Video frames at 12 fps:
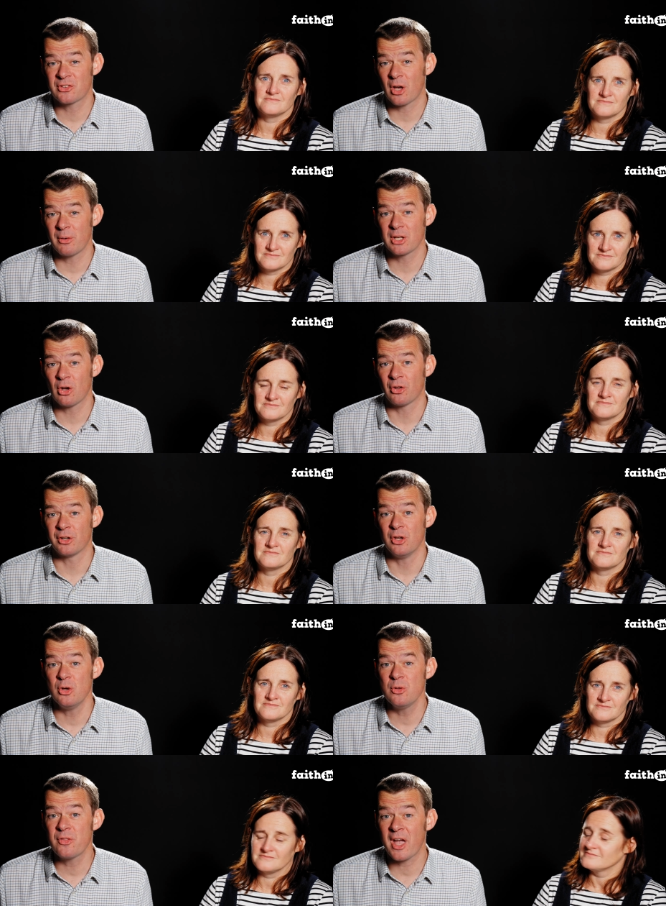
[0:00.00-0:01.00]
Speaker 1: going on,
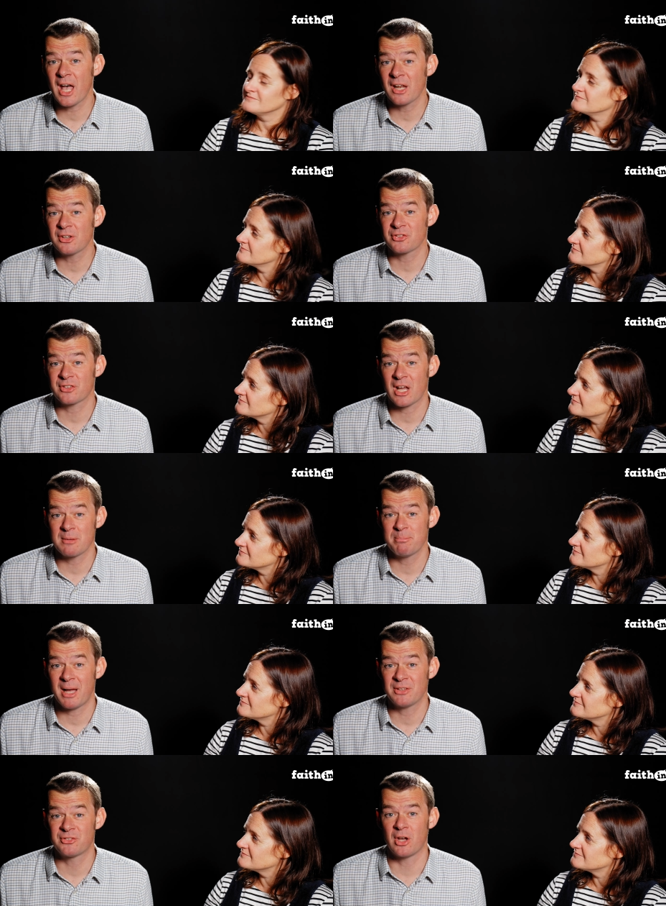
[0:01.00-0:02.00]
who they understand
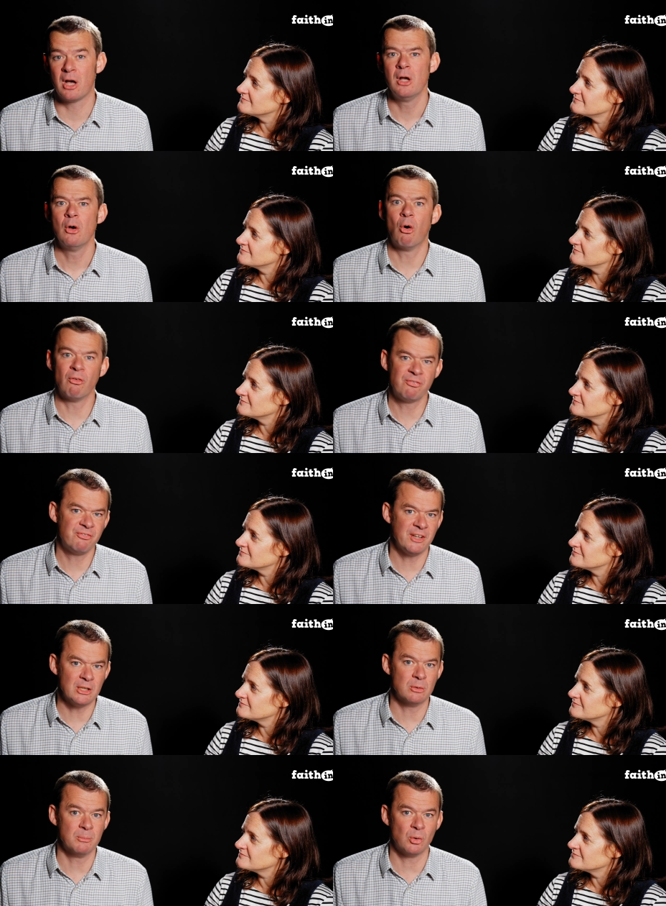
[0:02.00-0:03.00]
better or
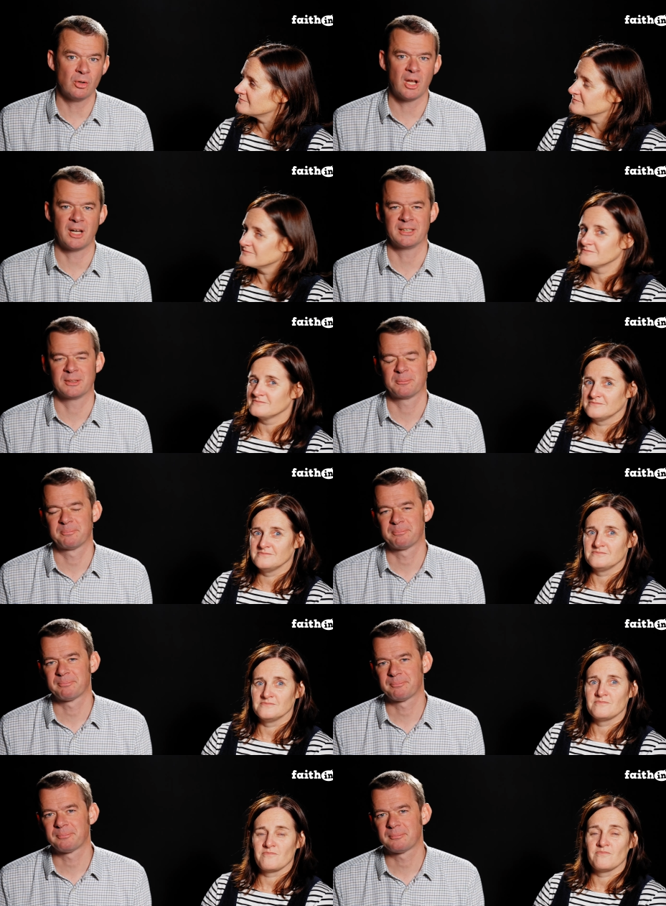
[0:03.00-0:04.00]
feel more like.
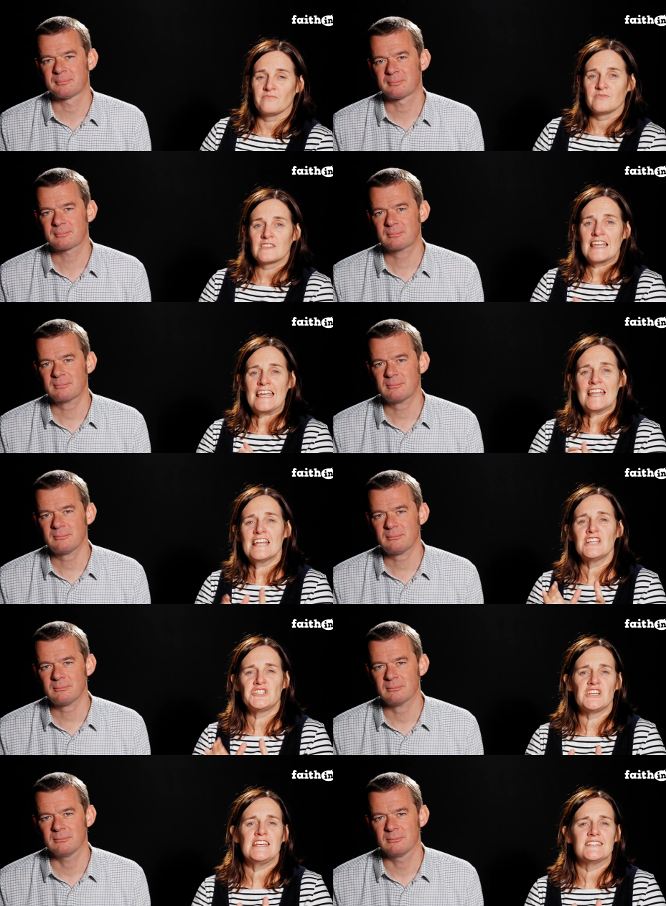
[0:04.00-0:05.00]
Speaker 2: Hear
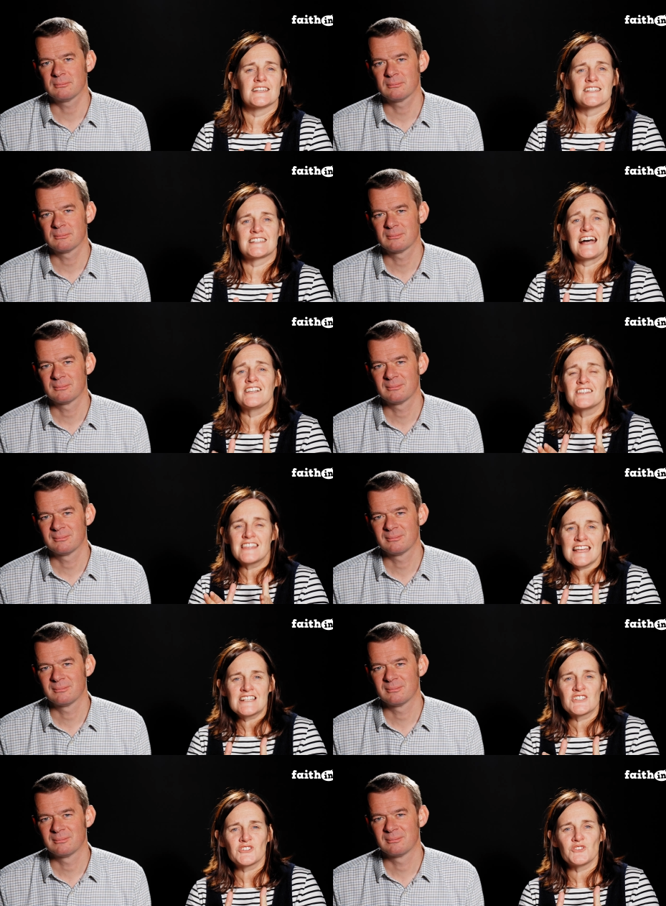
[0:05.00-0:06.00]
Jesus tell
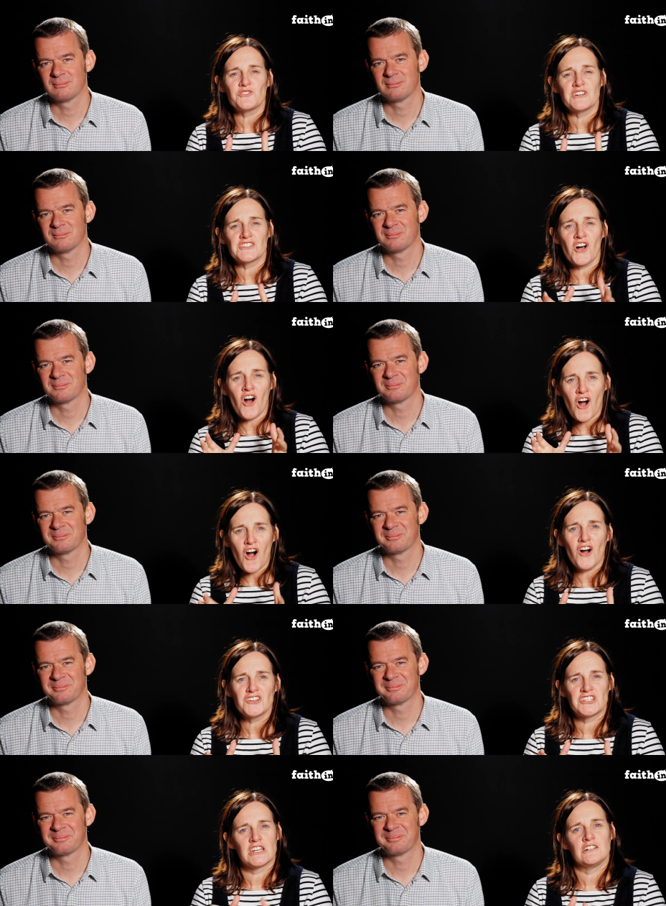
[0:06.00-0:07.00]
this story to
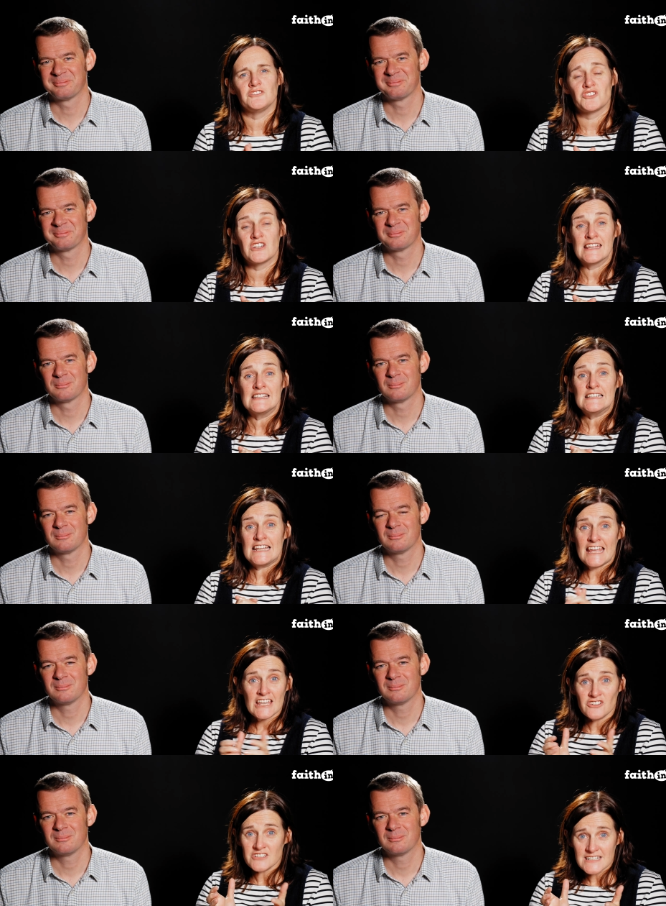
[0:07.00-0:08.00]
our children.
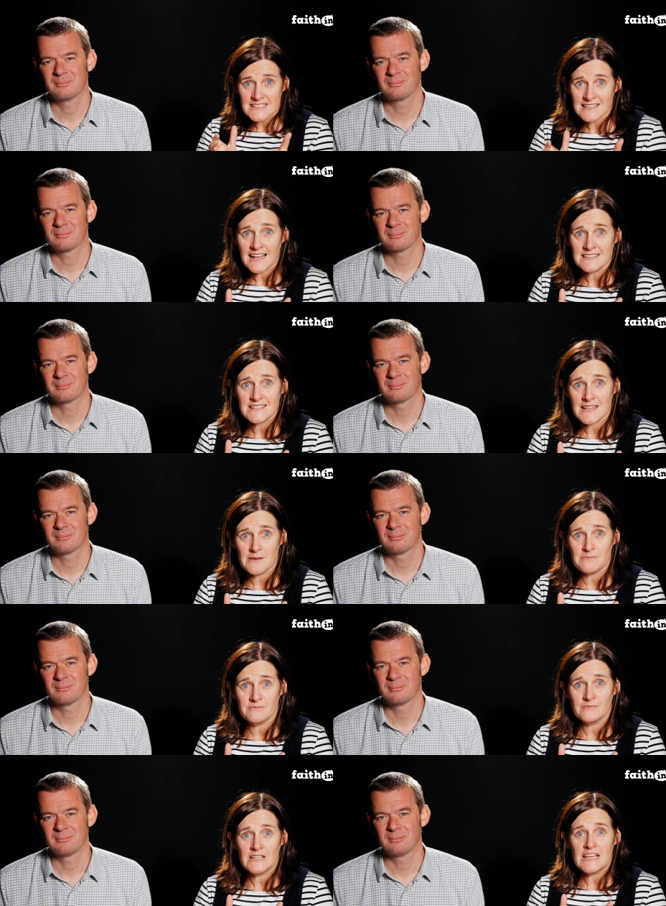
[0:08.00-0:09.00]
He understands
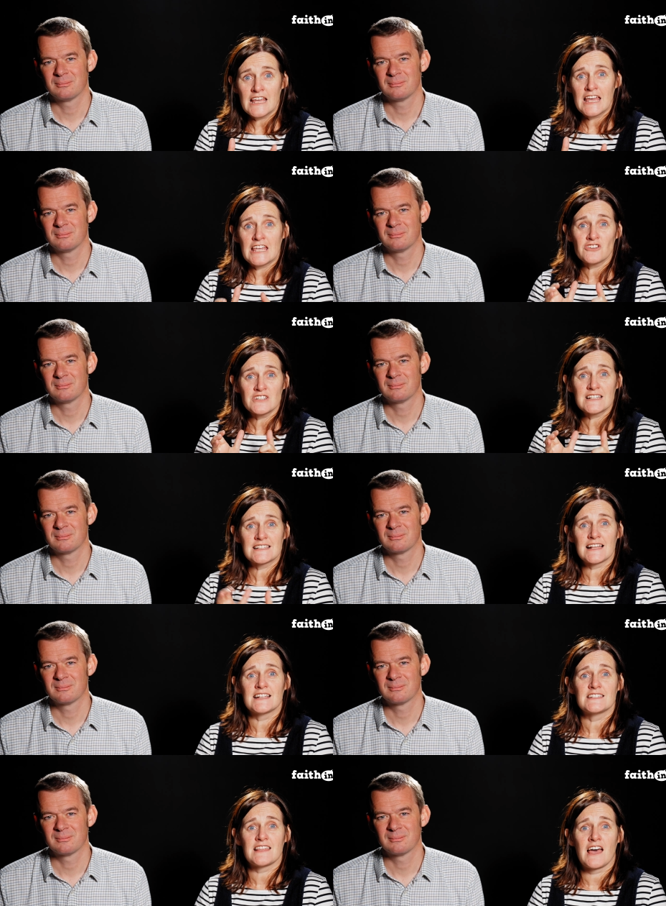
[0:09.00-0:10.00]
them. He
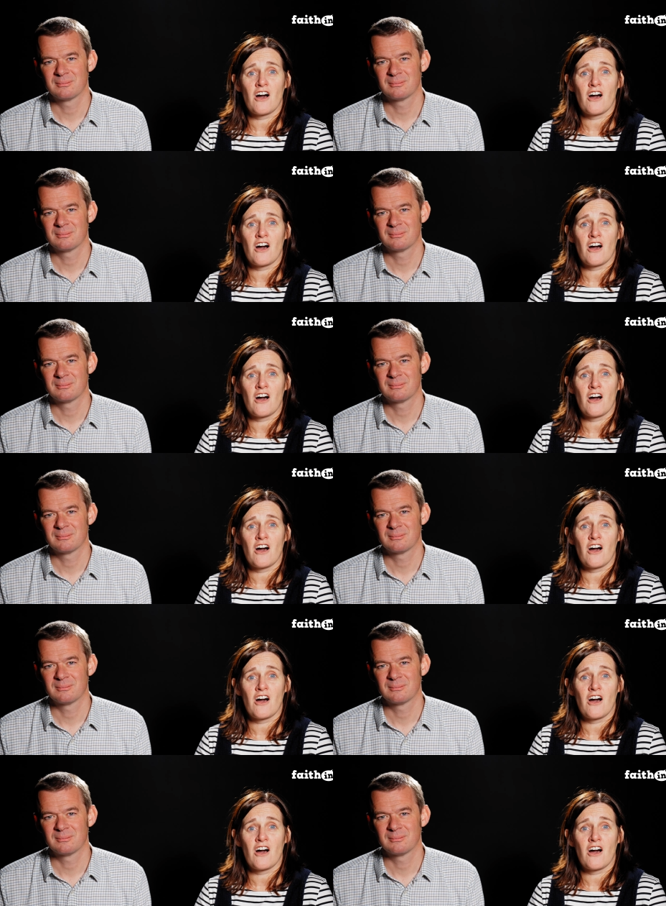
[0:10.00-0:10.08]
understands their